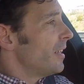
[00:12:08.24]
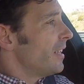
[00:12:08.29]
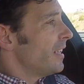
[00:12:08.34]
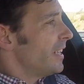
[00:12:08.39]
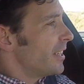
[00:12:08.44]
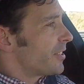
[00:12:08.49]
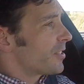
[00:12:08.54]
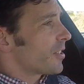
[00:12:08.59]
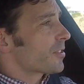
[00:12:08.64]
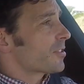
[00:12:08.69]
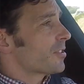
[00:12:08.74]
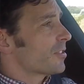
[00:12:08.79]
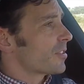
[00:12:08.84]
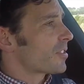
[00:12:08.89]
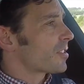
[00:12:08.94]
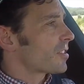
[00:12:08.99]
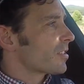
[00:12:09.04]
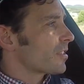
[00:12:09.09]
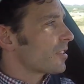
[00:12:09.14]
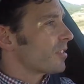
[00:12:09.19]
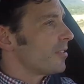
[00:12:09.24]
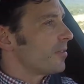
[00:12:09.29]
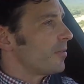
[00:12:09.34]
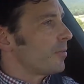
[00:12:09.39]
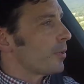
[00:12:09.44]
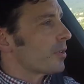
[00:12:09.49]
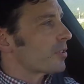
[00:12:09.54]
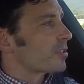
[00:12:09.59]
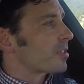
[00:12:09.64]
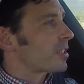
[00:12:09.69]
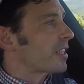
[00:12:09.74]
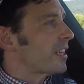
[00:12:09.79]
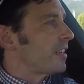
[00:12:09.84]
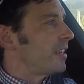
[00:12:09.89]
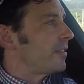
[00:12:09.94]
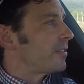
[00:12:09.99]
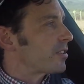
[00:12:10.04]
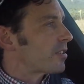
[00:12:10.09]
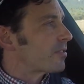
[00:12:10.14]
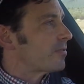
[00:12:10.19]
It doesn't
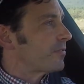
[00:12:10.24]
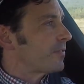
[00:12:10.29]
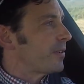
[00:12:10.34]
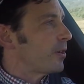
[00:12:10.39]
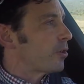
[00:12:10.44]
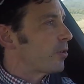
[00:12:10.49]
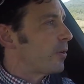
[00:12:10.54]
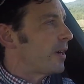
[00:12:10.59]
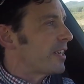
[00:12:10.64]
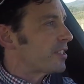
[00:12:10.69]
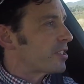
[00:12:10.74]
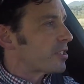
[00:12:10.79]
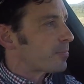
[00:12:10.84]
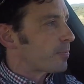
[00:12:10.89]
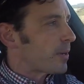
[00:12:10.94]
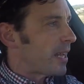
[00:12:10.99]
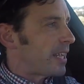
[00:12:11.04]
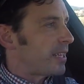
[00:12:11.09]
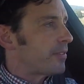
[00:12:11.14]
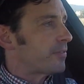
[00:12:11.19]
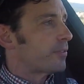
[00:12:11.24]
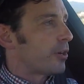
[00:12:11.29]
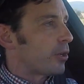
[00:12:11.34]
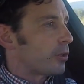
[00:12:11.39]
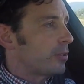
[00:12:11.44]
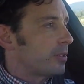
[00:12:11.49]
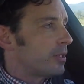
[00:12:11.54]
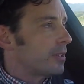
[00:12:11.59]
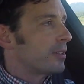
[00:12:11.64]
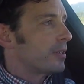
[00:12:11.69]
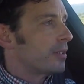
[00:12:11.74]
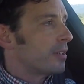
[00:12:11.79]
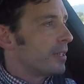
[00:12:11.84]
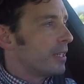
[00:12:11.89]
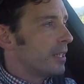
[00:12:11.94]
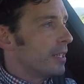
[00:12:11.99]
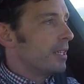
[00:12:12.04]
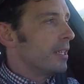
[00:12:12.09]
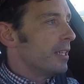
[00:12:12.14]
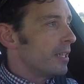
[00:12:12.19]
it doesn't feel quite as playful,
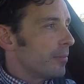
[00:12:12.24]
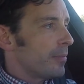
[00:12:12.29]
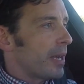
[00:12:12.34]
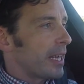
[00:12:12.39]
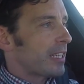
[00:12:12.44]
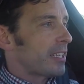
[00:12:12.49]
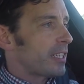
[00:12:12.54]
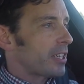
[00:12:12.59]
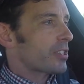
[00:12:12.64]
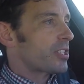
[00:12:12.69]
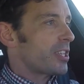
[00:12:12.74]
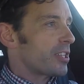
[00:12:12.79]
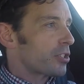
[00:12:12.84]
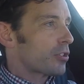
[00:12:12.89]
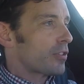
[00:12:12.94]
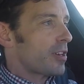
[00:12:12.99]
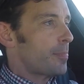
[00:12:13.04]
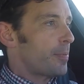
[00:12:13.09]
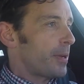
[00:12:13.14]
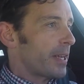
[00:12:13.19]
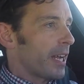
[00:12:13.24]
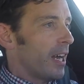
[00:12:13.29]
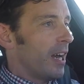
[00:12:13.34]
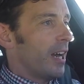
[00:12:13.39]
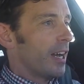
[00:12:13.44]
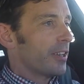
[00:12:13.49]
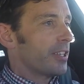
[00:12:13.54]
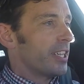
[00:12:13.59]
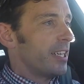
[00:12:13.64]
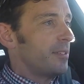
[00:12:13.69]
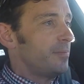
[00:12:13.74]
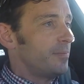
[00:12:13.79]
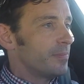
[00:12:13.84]
mainly because it's gripping harder,